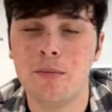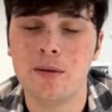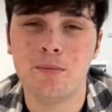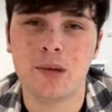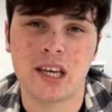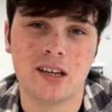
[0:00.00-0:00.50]

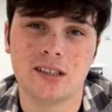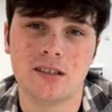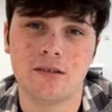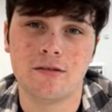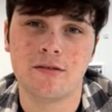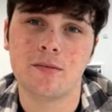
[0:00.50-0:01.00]
because
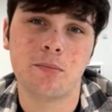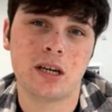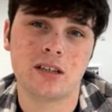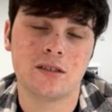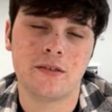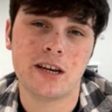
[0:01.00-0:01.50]

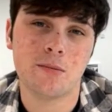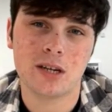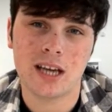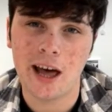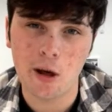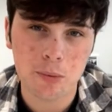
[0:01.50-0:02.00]
of anybody
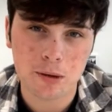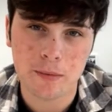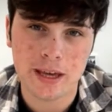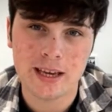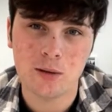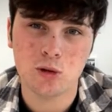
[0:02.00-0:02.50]
helping
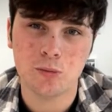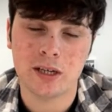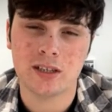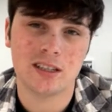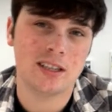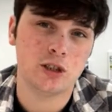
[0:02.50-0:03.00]
me. It was
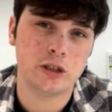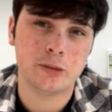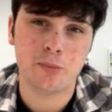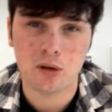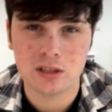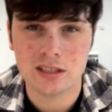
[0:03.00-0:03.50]
because I just
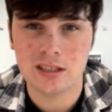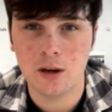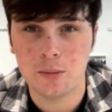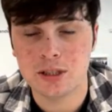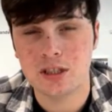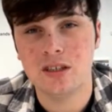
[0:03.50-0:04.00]
spotted an
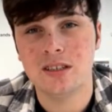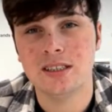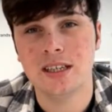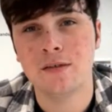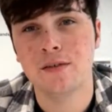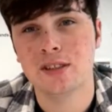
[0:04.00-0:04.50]

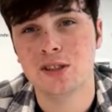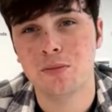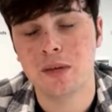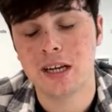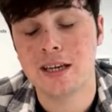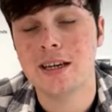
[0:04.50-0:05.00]
opportunity for
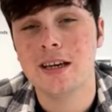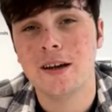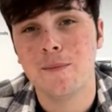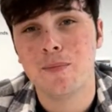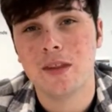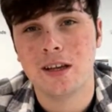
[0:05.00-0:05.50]
somebody
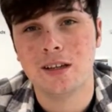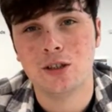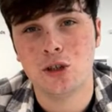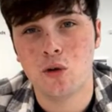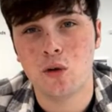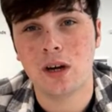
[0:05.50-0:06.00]

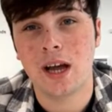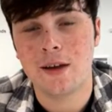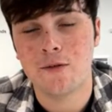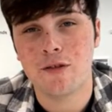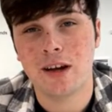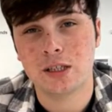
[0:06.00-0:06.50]
young and
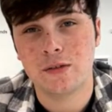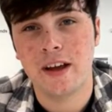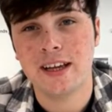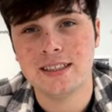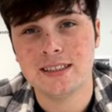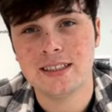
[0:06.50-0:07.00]

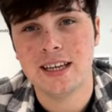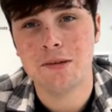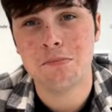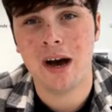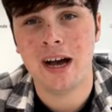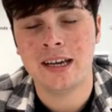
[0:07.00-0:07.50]
fresh-faced in
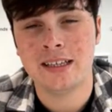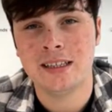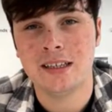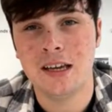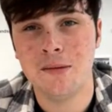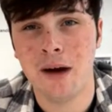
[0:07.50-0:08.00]

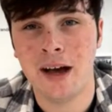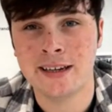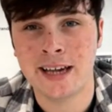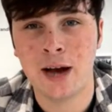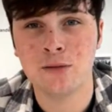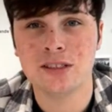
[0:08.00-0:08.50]
my
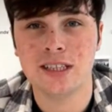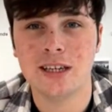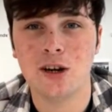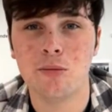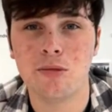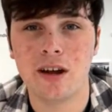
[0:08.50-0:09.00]
county,
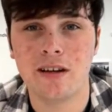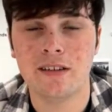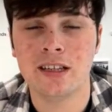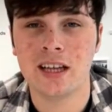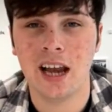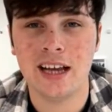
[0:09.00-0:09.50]
Cumbria,
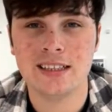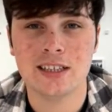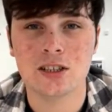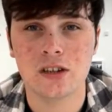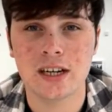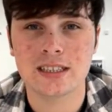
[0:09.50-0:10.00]
in the Lake
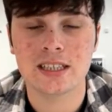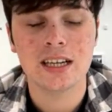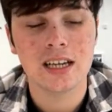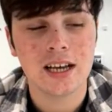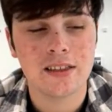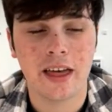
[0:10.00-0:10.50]
District,
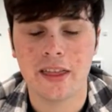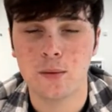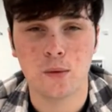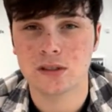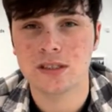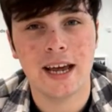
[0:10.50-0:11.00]
that there
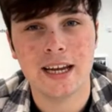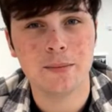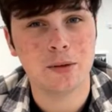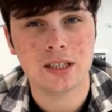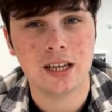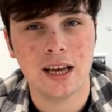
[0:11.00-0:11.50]
wasn't
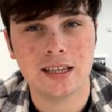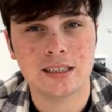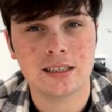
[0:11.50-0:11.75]
anybody like